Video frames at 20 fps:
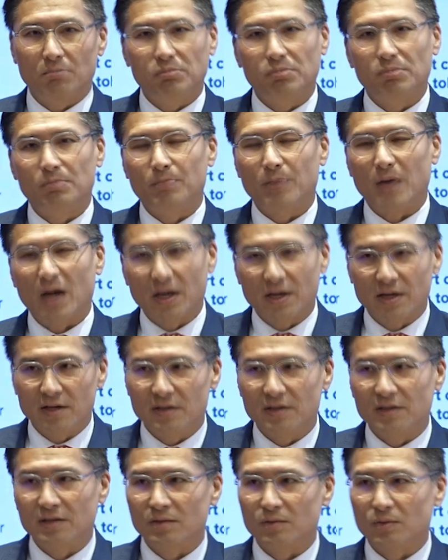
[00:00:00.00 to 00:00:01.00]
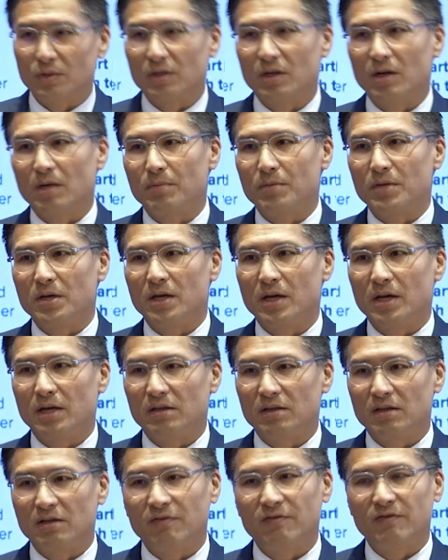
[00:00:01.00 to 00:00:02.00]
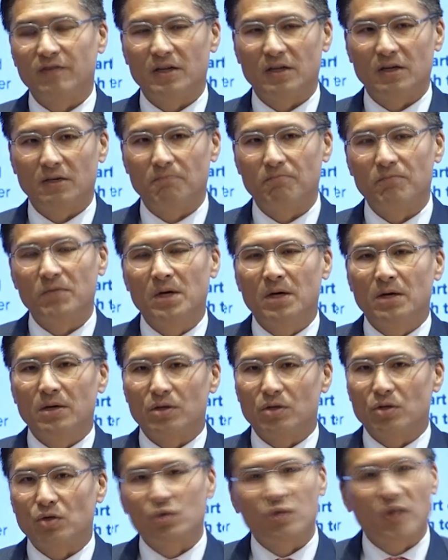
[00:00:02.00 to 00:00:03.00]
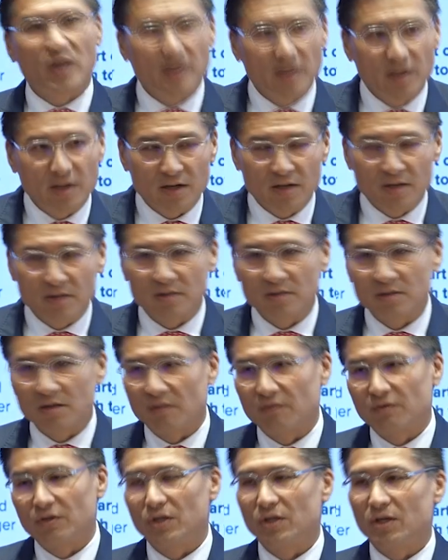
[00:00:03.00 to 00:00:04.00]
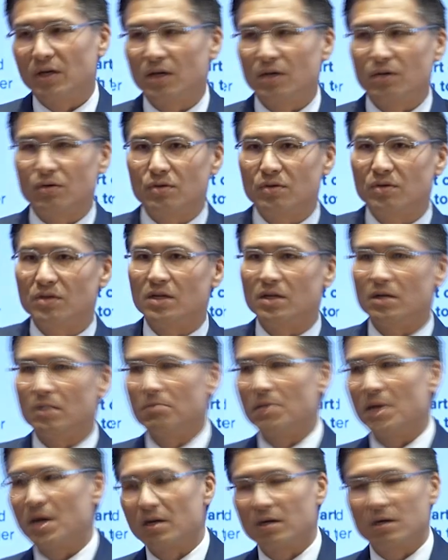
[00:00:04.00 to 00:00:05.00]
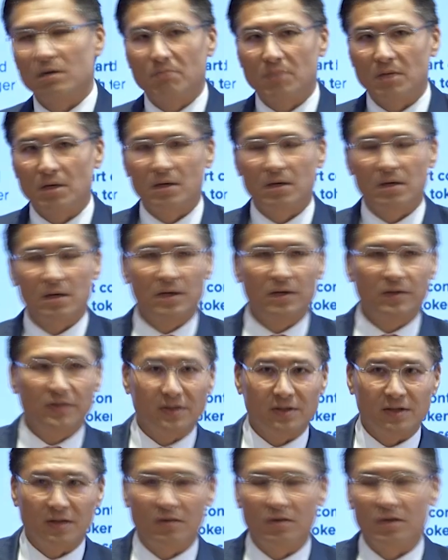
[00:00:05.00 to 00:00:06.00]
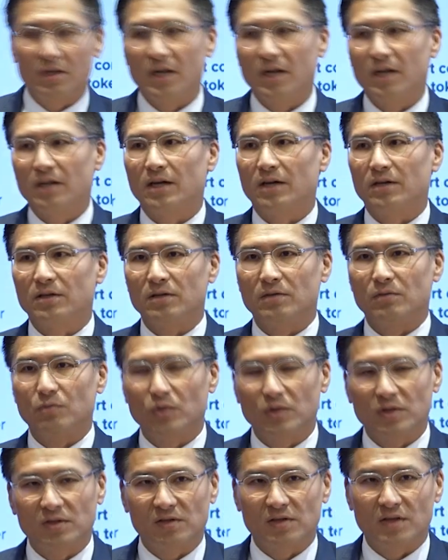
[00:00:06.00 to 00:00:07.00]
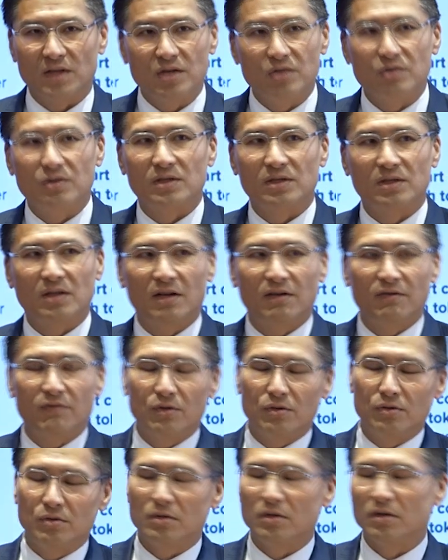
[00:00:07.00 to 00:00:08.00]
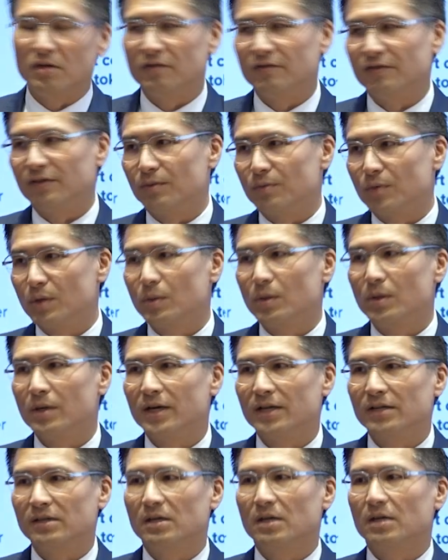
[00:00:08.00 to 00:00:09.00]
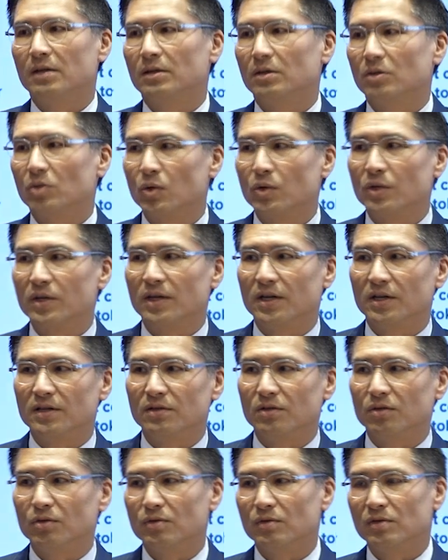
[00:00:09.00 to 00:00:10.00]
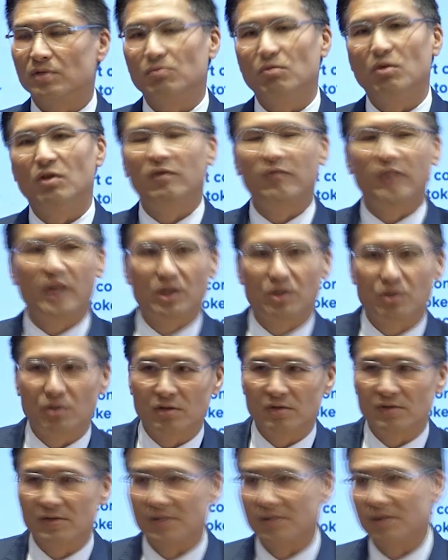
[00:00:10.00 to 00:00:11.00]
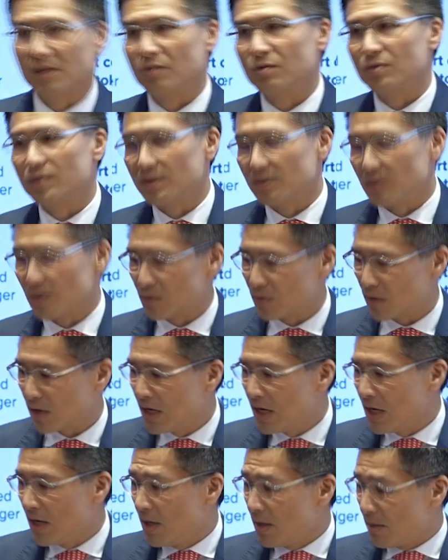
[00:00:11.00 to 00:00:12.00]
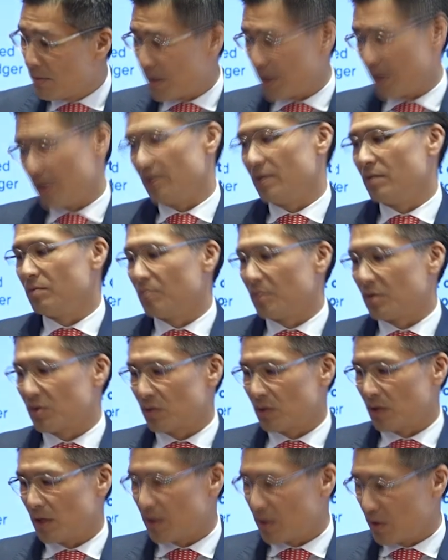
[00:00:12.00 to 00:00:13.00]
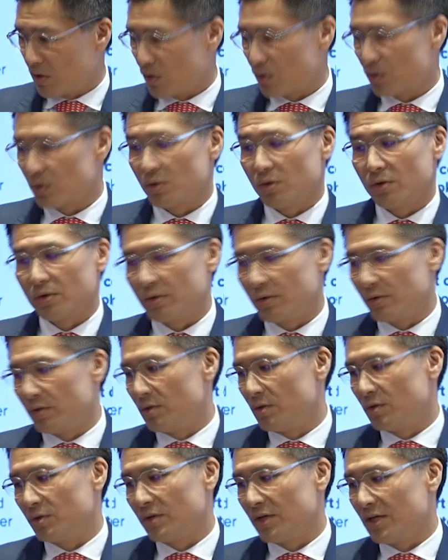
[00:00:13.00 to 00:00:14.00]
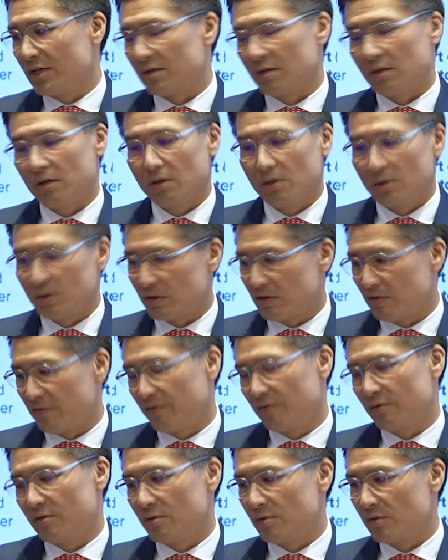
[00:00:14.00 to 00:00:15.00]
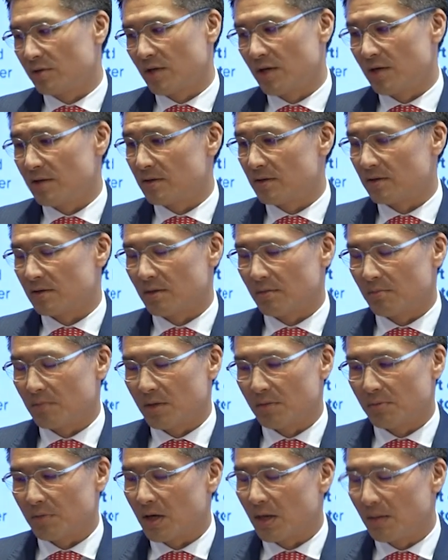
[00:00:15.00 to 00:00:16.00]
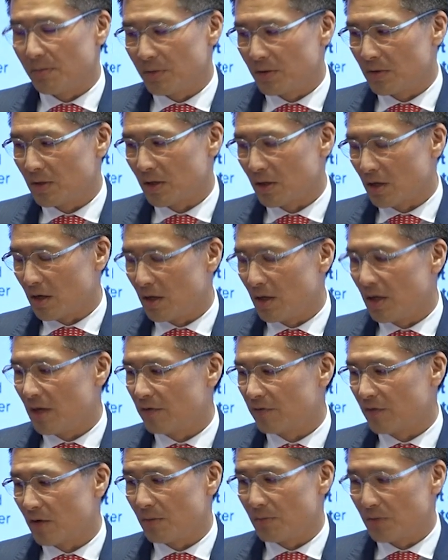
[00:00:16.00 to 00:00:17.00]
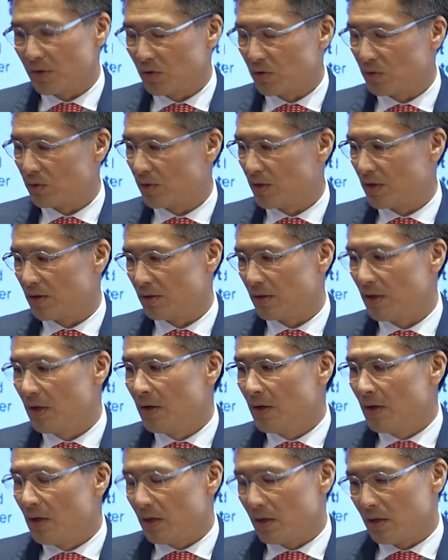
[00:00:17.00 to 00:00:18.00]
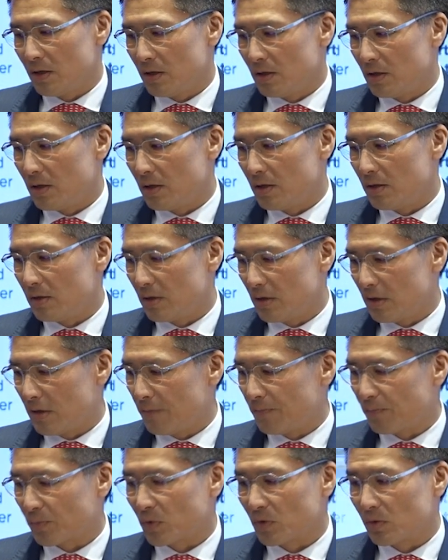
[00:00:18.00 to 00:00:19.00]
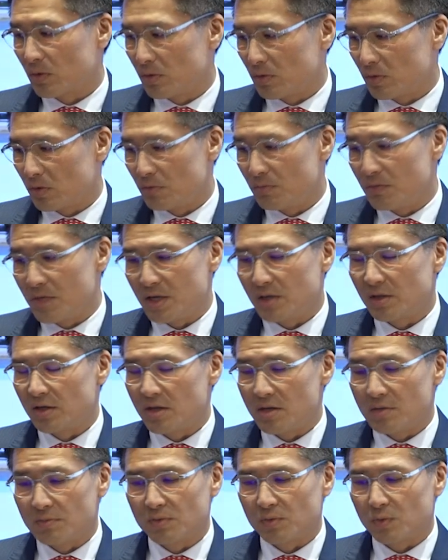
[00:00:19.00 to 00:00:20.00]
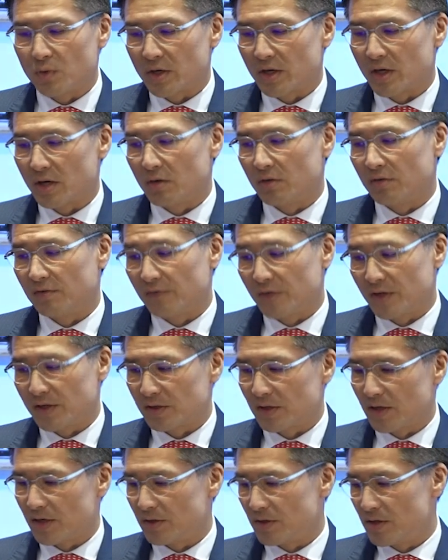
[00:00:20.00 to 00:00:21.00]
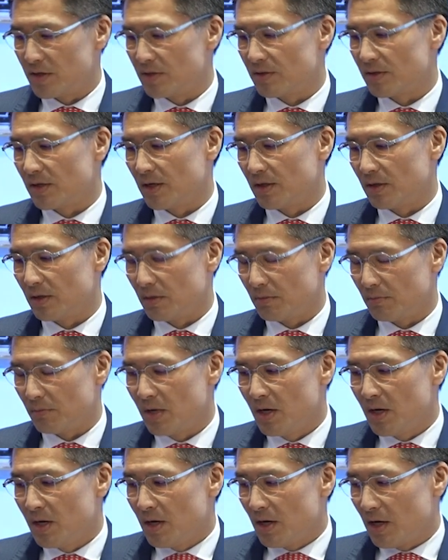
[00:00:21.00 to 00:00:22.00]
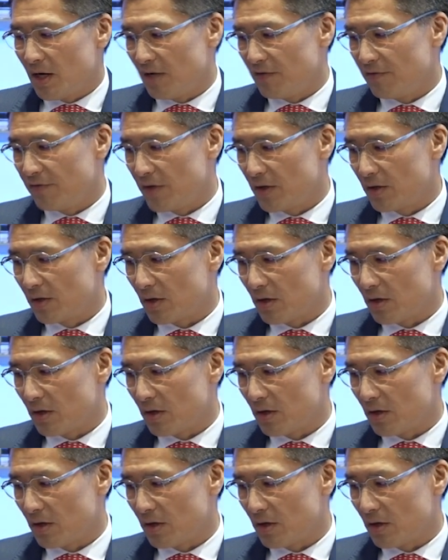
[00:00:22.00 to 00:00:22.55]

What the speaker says: buyers, will there be enough tradings every day? Do you need a market maker? This and that. What is the interest level of a real asset tokenized into small fractions, etc., etc. But I can assure you, there's a lot of use cases I have come into and to meet teams working on things like these, and I think